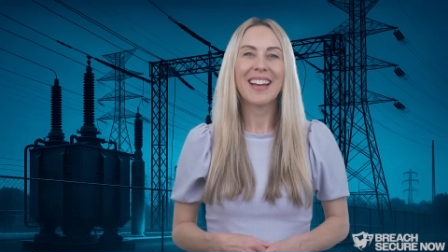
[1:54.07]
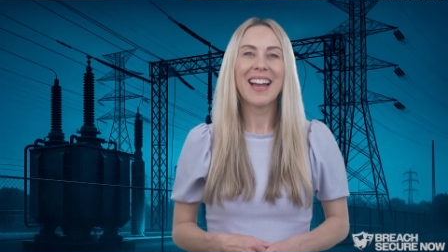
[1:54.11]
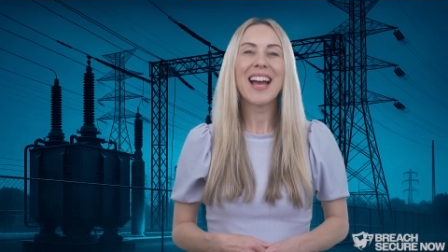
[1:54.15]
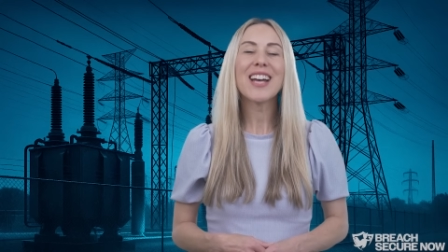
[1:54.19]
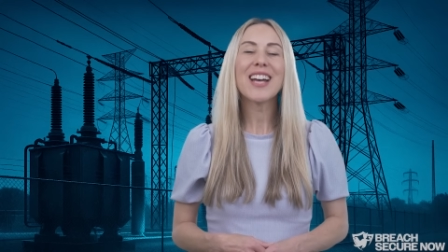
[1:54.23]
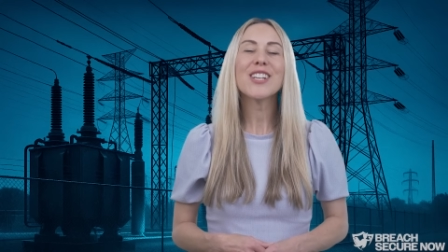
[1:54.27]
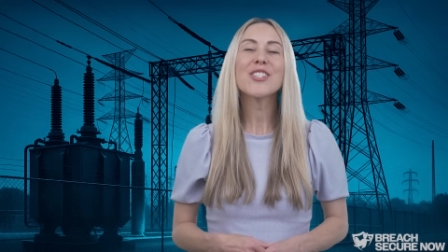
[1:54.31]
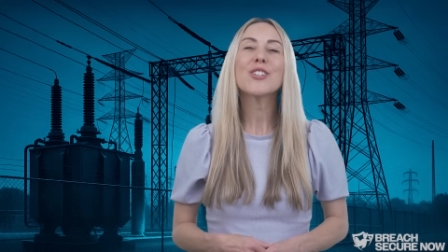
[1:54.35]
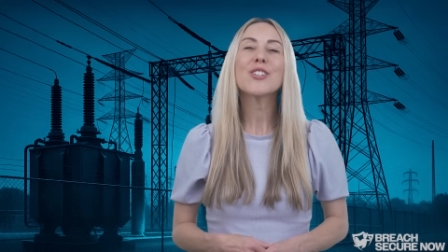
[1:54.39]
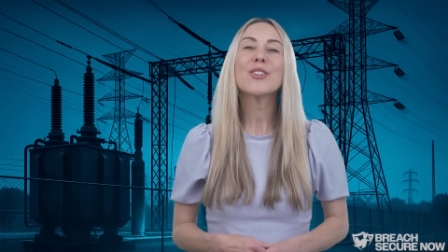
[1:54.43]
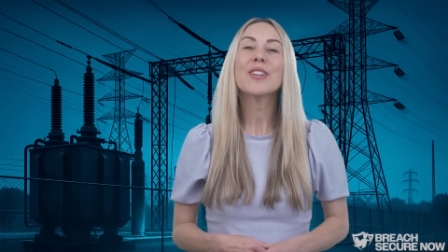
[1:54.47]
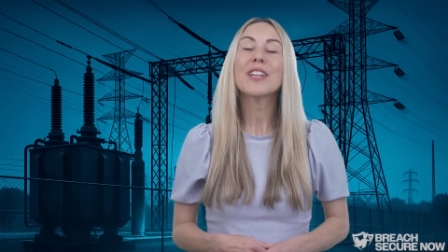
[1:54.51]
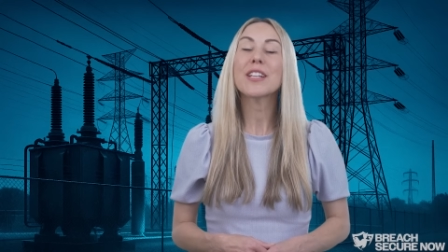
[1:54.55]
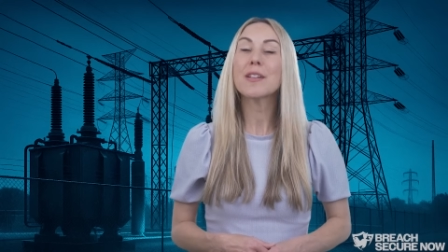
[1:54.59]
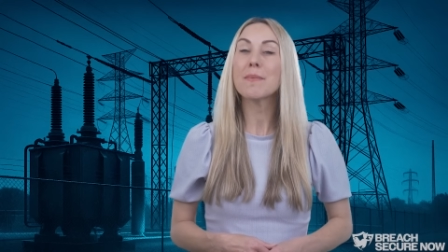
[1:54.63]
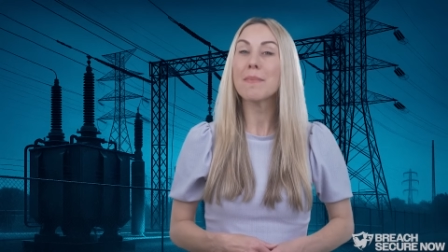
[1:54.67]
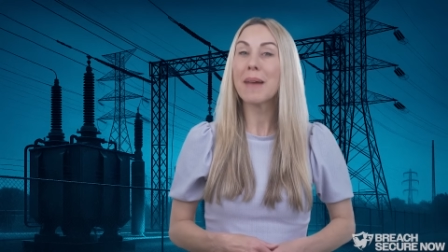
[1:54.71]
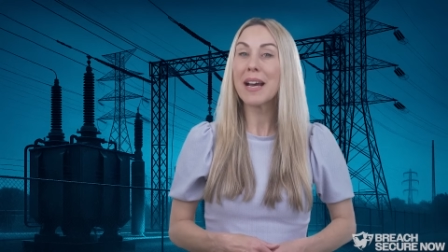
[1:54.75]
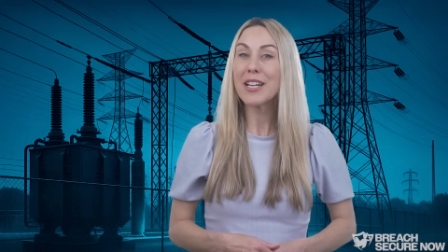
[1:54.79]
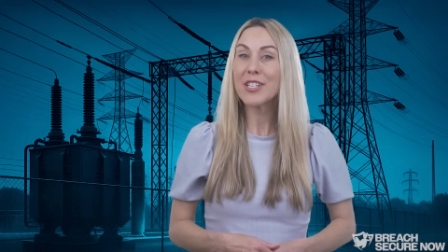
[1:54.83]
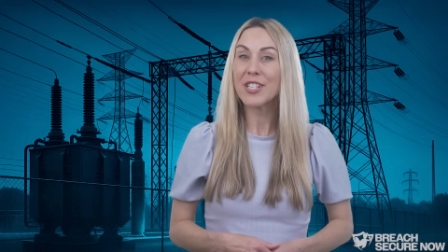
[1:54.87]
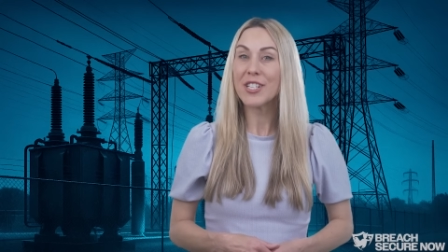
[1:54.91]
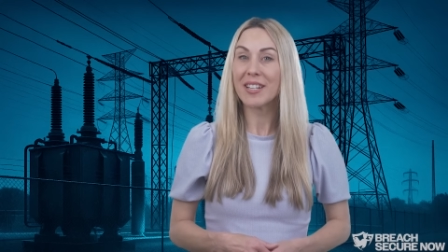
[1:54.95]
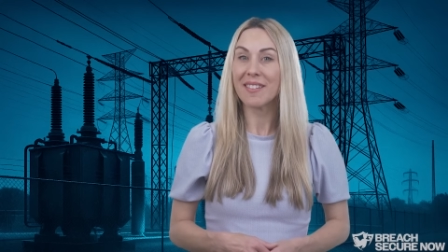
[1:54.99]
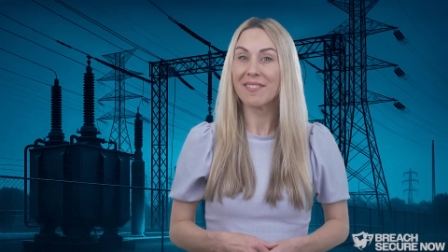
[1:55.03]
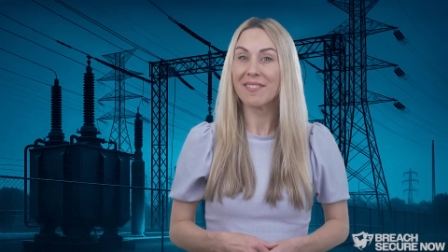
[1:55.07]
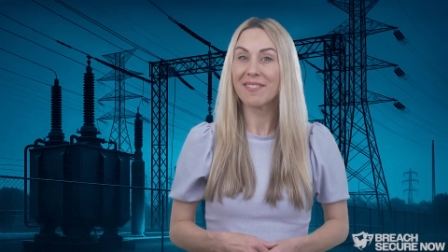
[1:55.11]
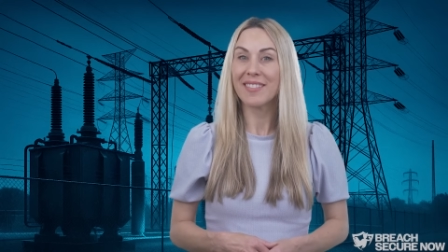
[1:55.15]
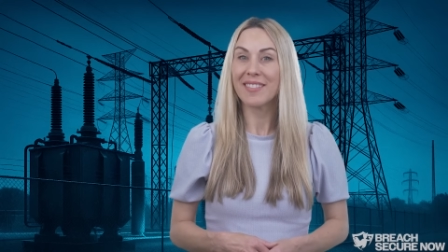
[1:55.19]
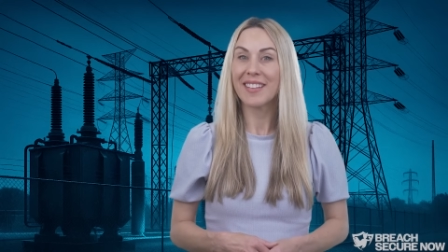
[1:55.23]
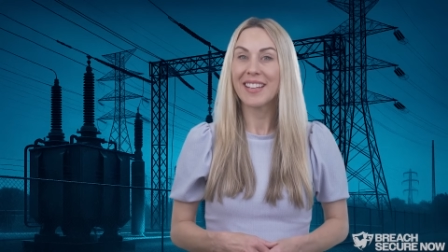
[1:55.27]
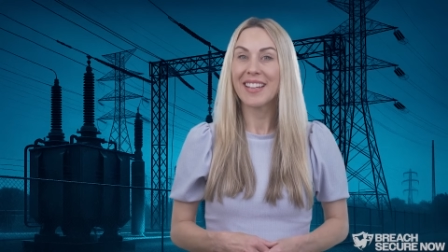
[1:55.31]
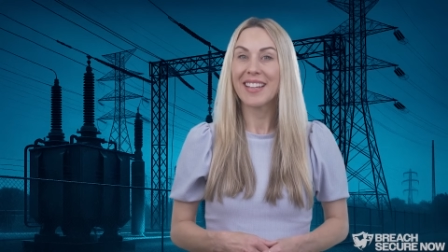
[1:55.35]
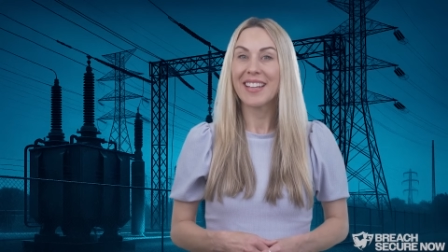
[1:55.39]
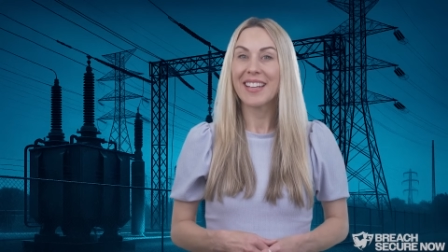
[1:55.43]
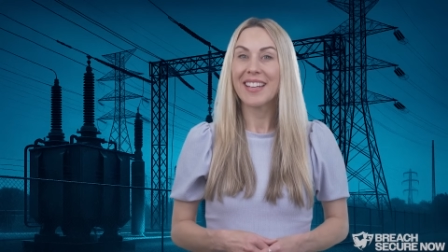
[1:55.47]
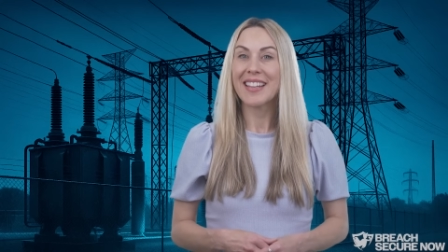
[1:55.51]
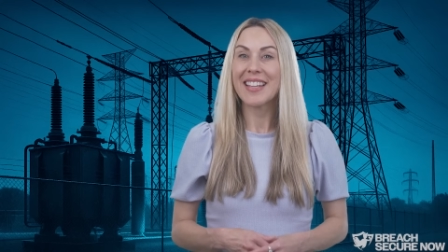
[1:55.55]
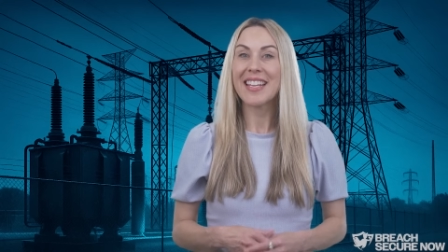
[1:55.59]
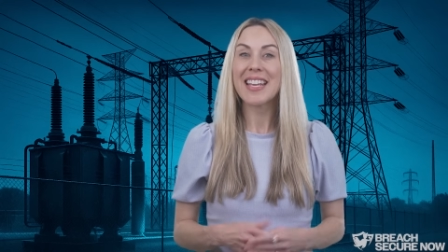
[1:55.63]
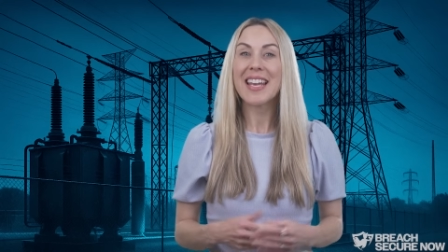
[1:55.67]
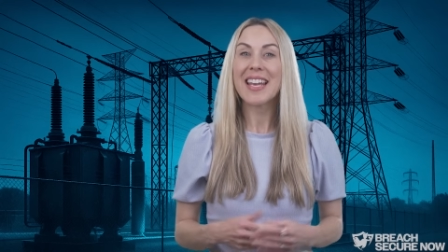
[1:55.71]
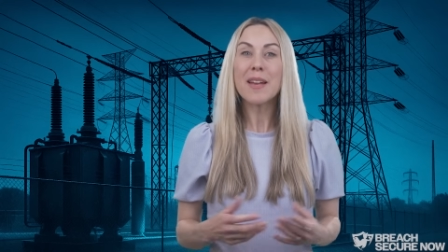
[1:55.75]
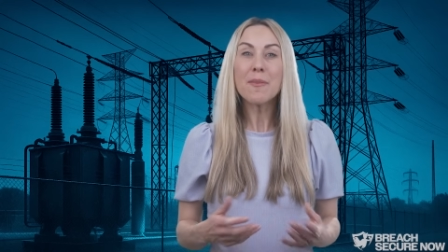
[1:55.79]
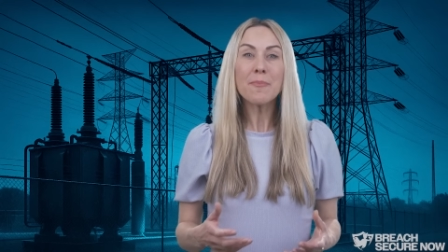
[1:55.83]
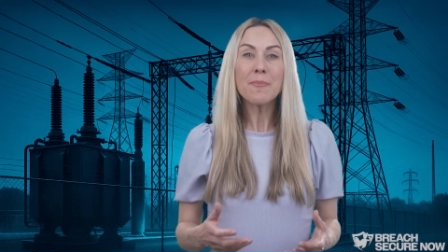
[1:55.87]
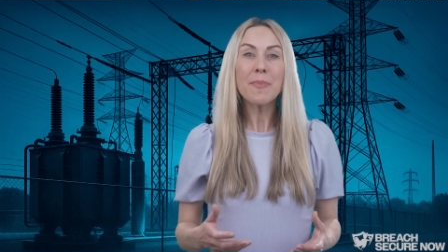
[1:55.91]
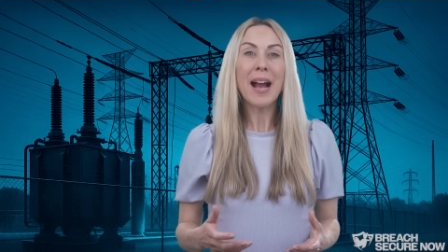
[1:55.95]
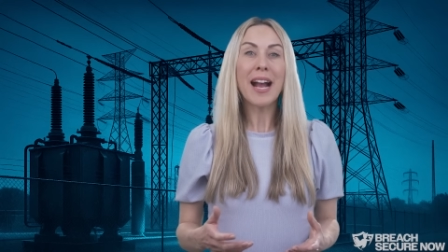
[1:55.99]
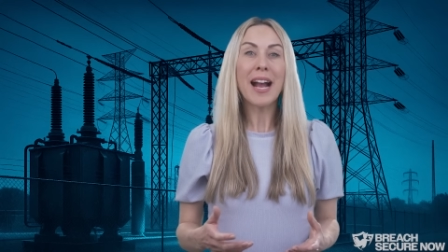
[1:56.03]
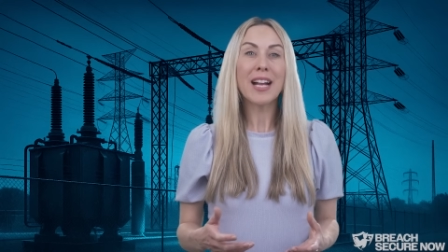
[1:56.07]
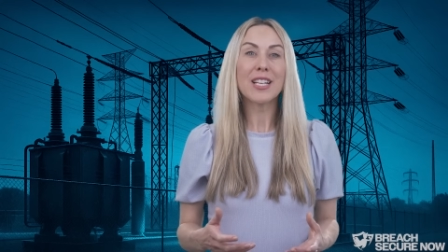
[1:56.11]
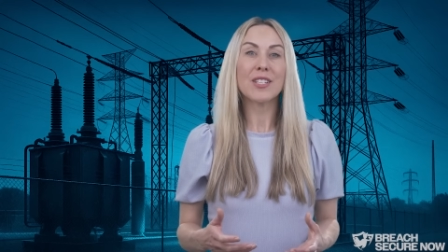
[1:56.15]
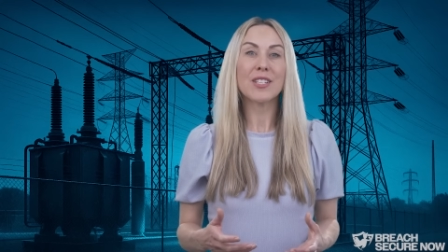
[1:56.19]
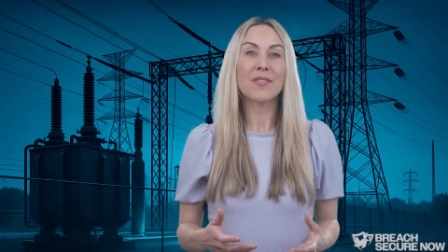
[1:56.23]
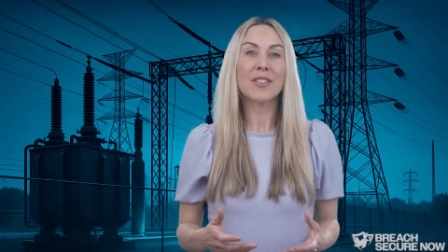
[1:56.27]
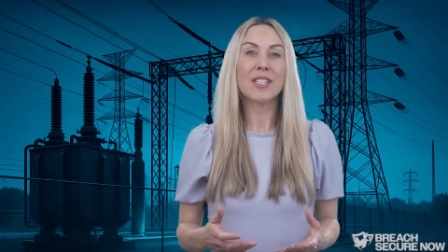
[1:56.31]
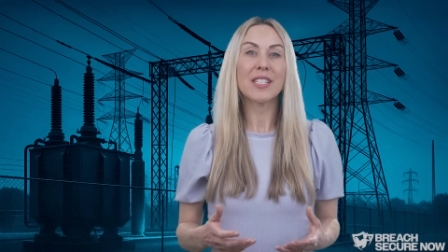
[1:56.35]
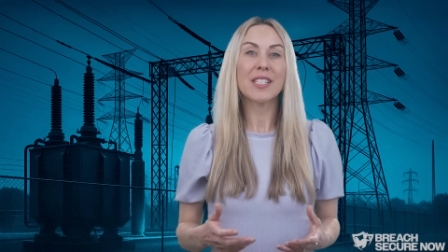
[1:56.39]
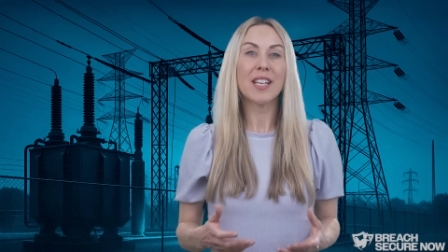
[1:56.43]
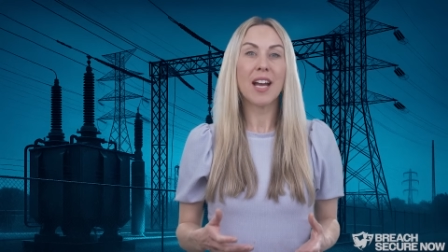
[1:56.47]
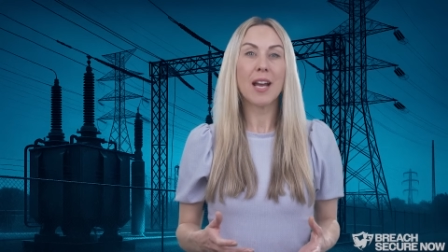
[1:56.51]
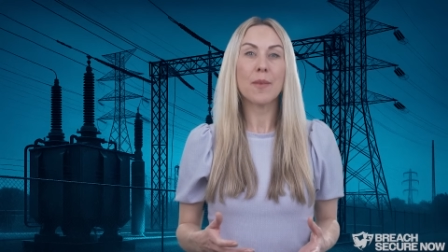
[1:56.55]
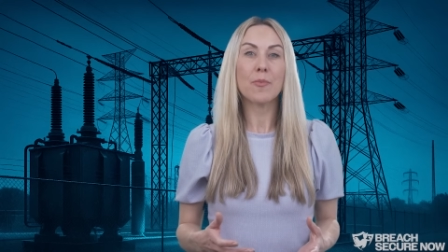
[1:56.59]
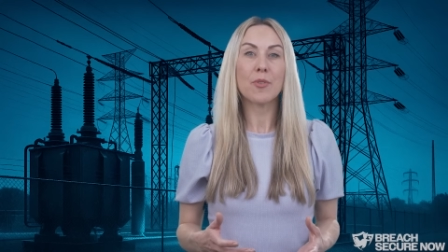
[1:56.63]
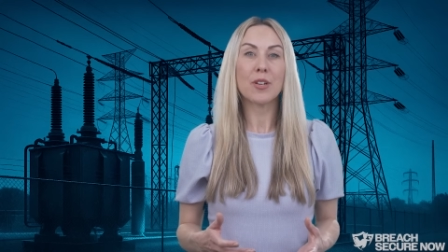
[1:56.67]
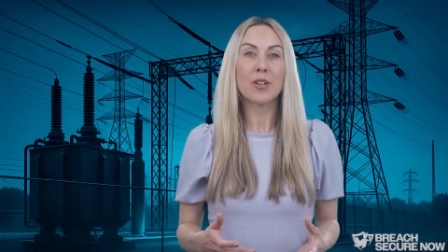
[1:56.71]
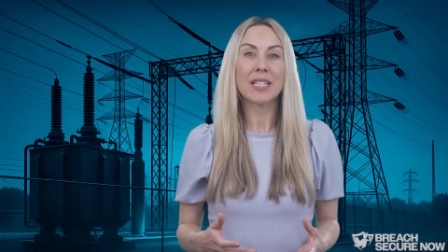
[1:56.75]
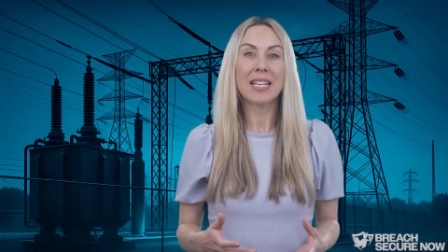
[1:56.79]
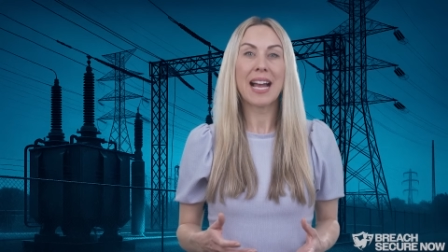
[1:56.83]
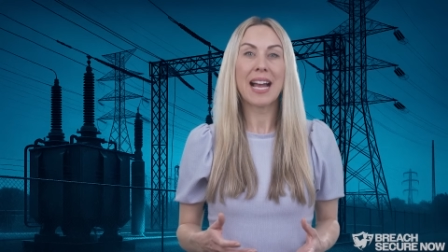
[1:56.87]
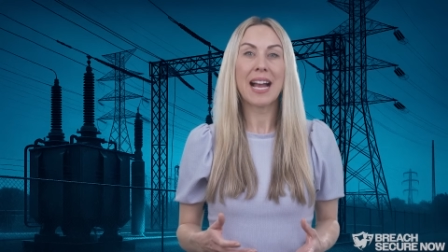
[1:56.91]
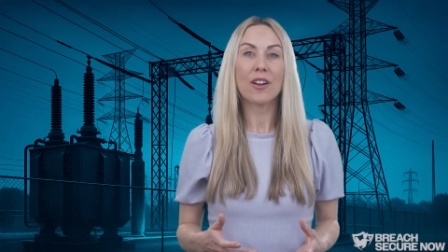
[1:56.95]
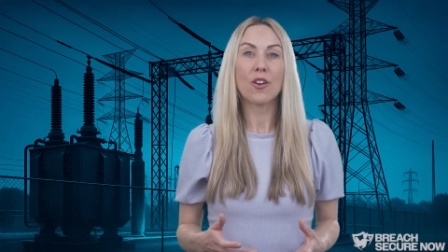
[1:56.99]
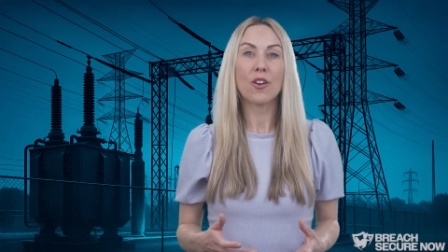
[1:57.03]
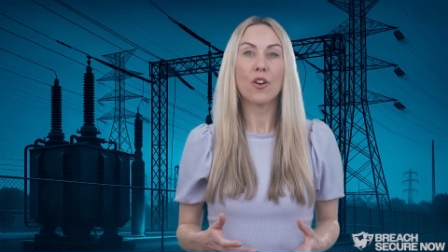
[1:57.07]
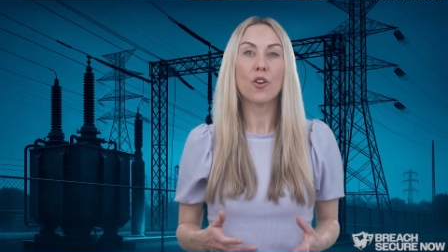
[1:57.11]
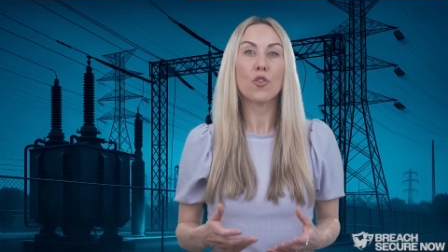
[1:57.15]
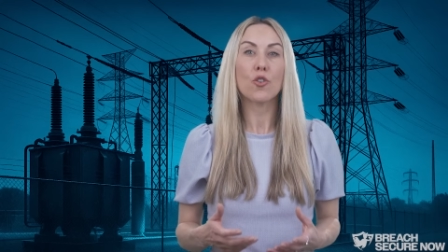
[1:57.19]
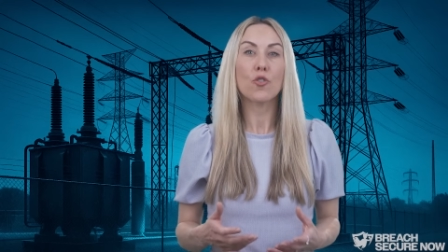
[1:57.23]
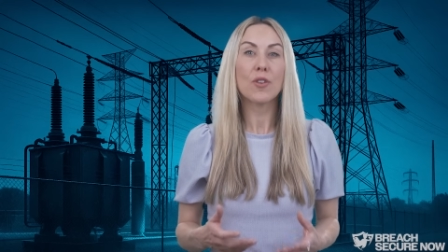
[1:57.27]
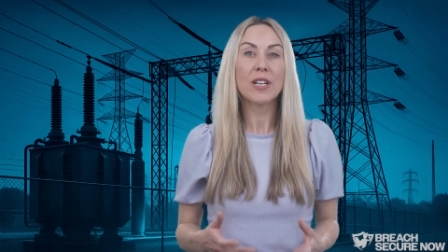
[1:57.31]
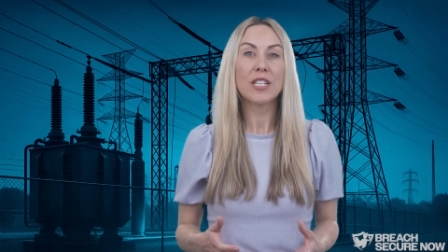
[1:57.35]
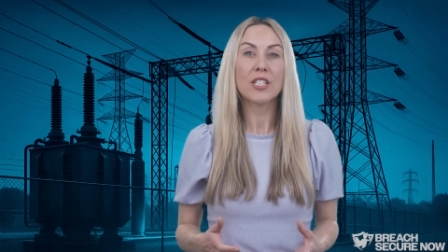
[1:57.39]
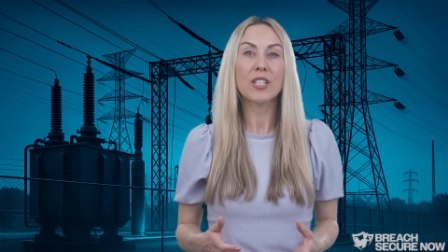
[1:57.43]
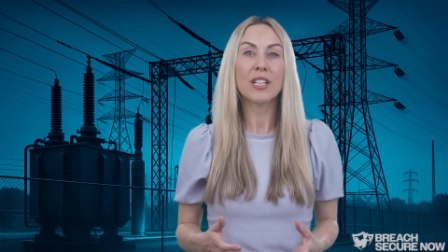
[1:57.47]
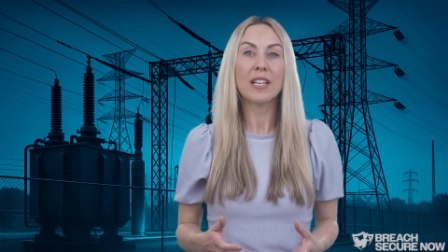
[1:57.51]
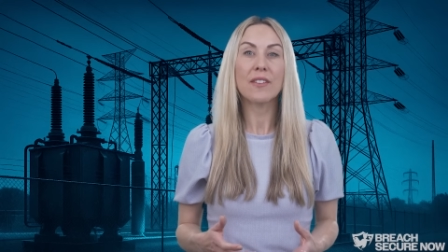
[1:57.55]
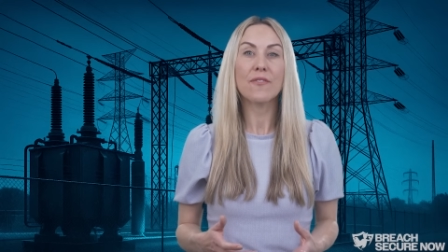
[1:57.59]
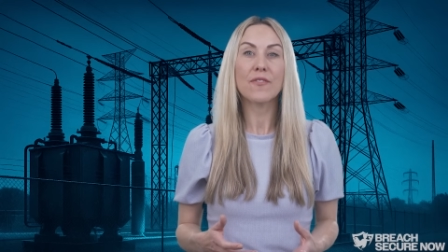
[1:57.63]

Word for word: As you can imagine, the impact of a cyber attack on critical